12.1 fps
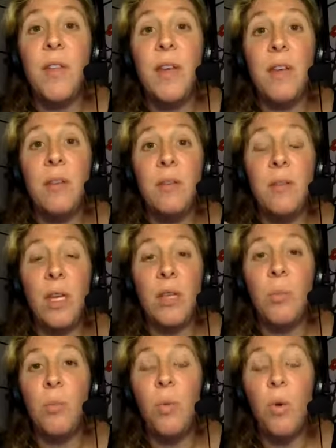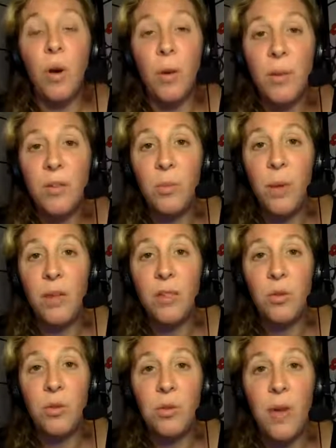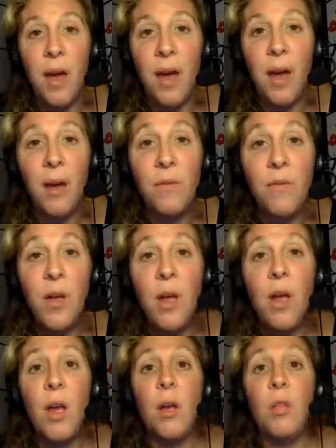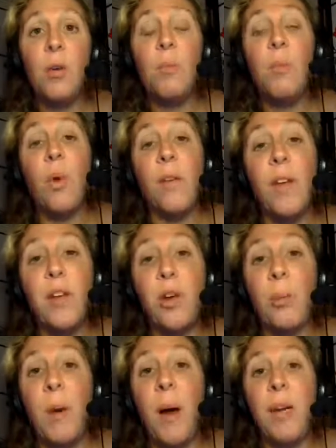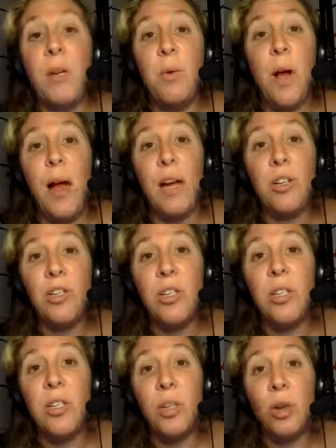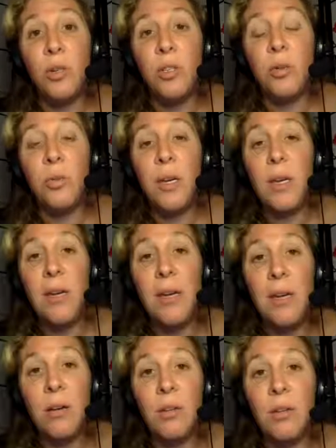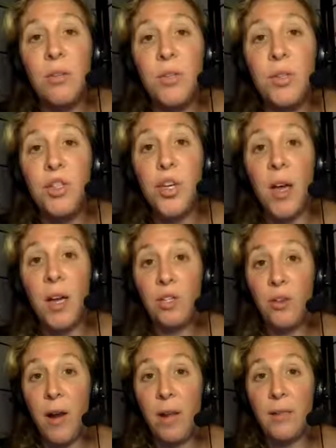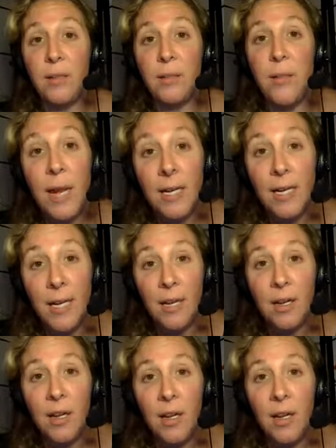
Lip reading: They like the more commensal bacteria you have, the more that your body will actually start to heal the GI tract lining.